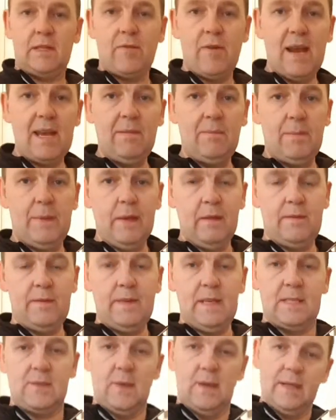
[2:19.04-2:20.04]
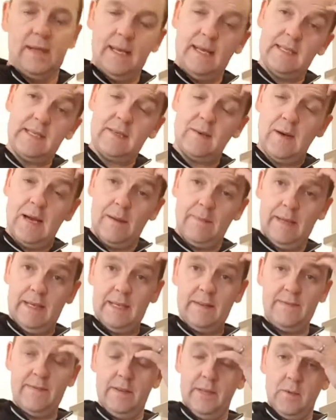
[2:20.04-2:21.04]
grain bill for this one is quite a
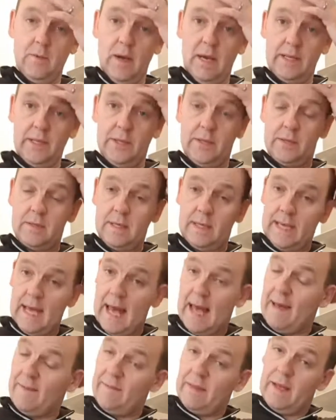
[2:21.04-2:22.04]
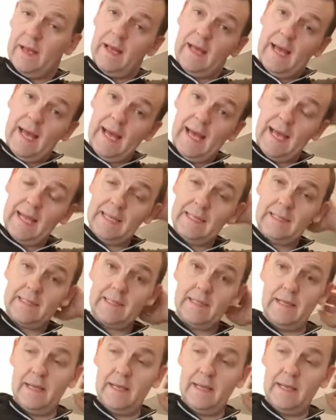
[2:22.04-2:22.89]
bit different than what I usually get. And